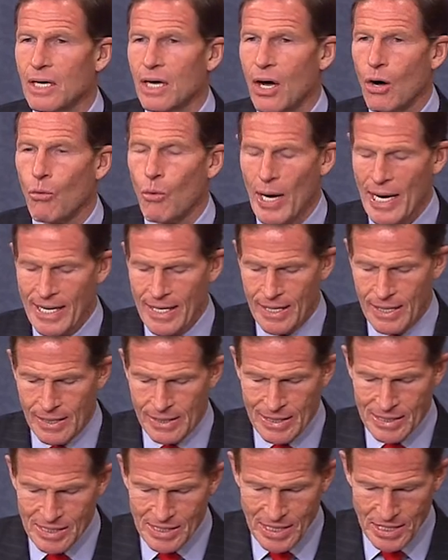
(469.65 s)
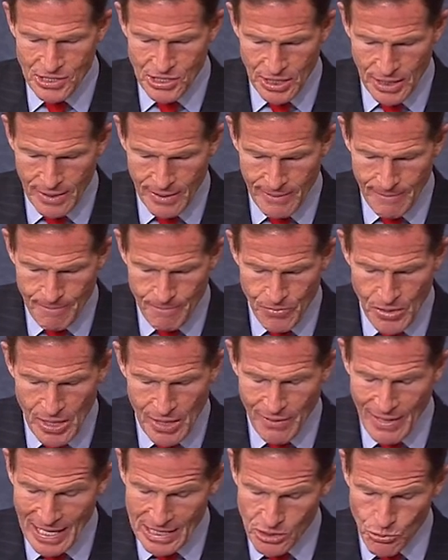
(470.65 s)
await a decision.
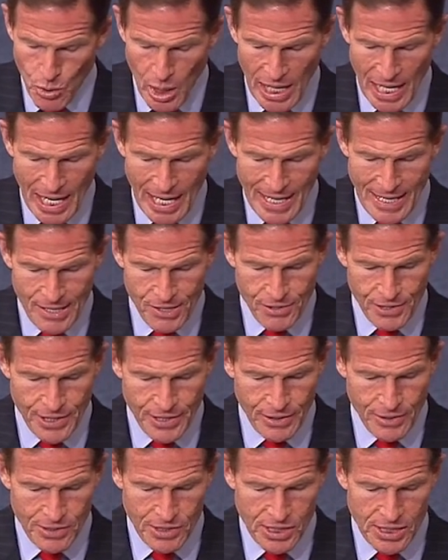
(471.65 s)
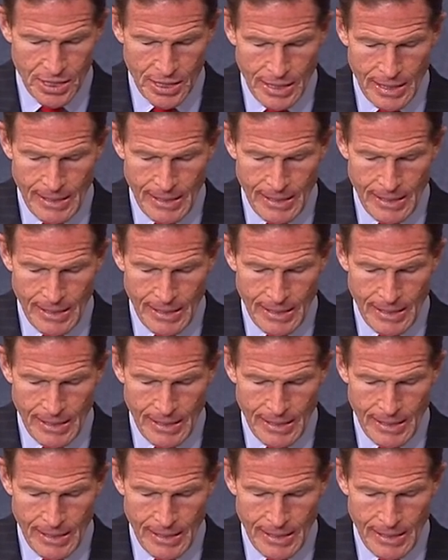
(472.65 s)
That's why I introduced